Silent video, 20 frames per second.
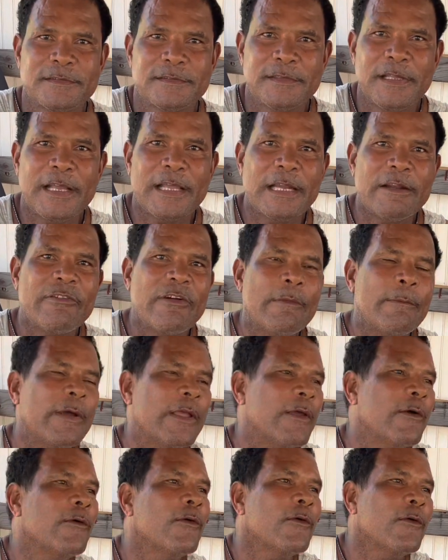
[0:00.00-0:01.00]
I get it from my
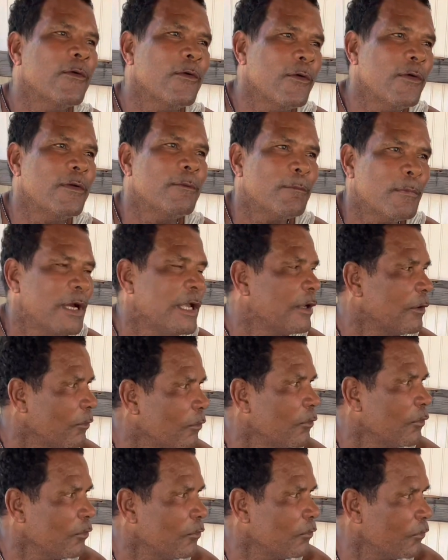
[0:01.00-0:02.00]

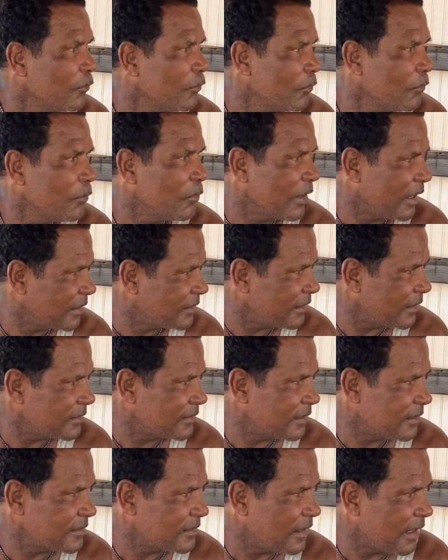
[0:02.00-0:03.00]
own
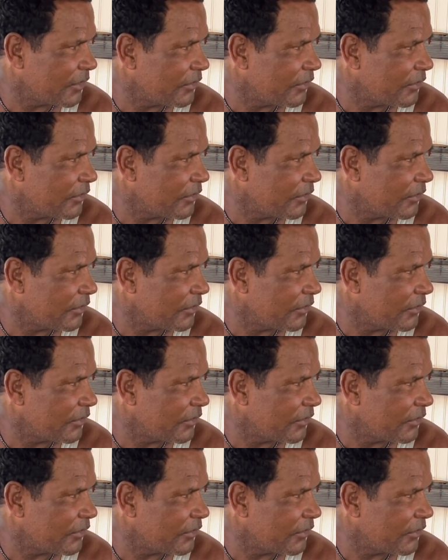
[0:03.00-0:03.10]
ancestors. That's